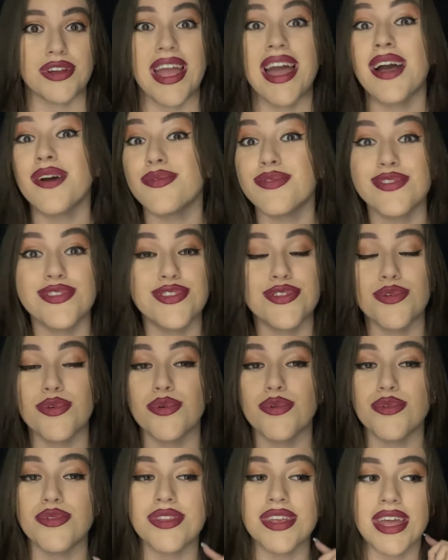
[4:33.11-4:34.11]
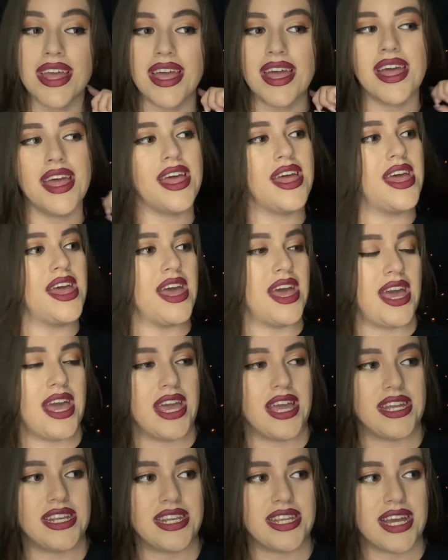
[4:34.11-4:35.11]
I was told.
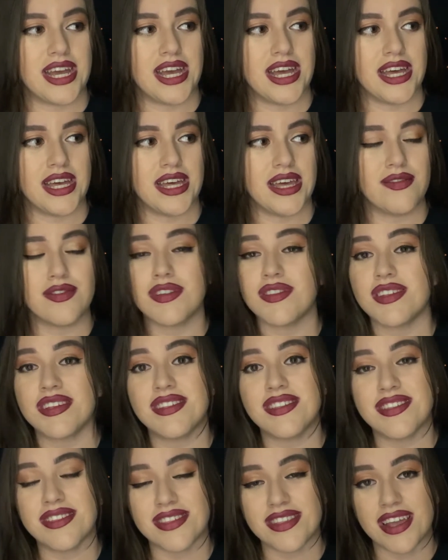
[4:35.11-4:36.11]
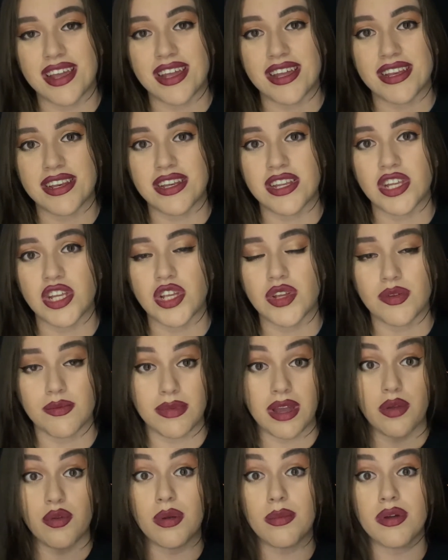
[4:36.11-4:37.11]
And uh, ever since then,
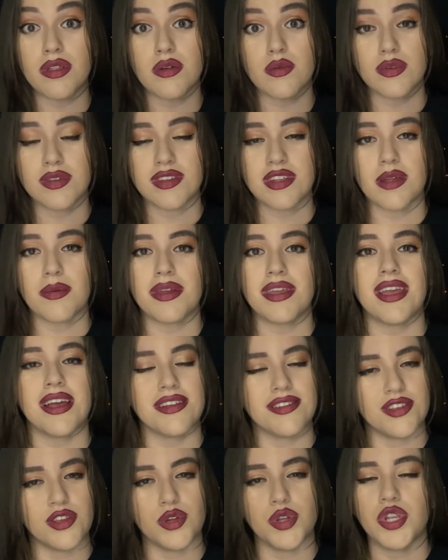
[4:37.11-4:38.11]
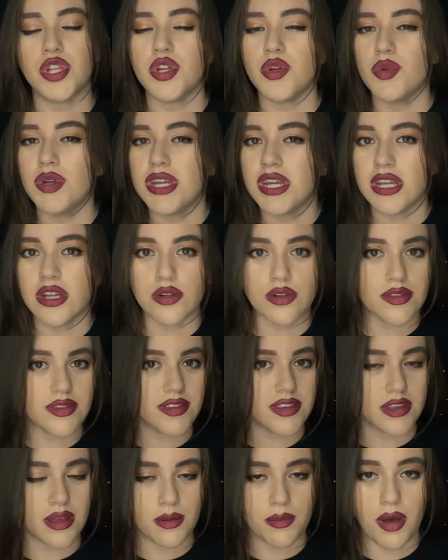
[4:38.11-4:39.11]
my grandmother was telling me, yes, you do hear
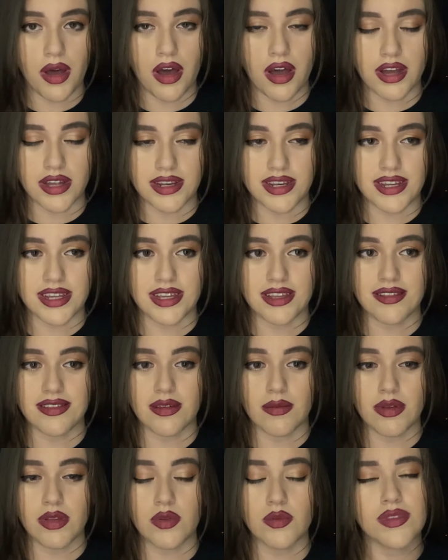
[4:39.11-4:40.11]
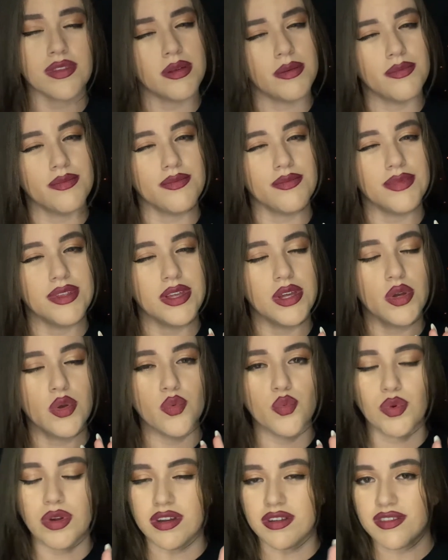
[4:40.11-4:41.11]
some hauntings, wait, some
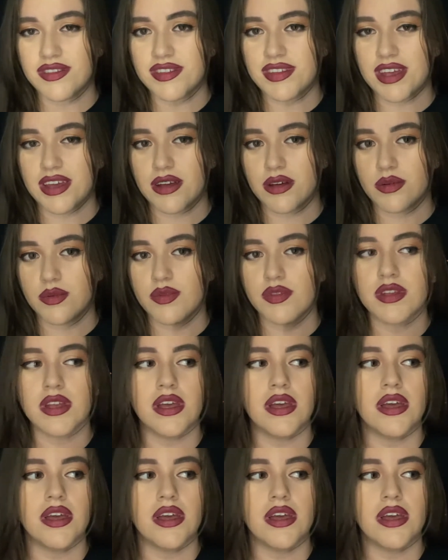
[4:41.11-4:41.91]
weird sounds.